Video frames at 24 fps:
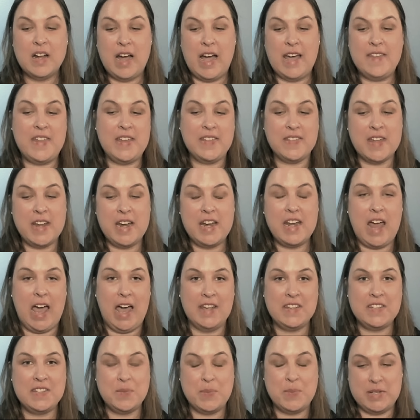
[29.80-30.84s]
I think that it
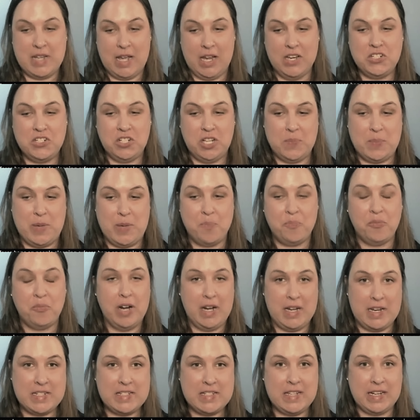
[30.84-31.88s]
has the potential to be
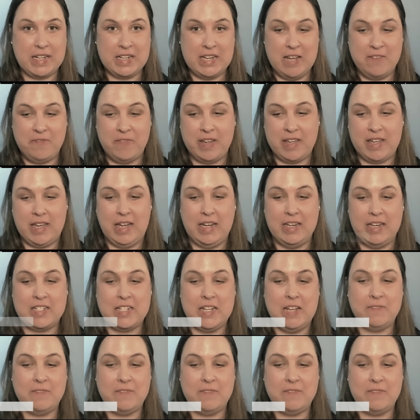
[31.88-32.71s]
pretty significant.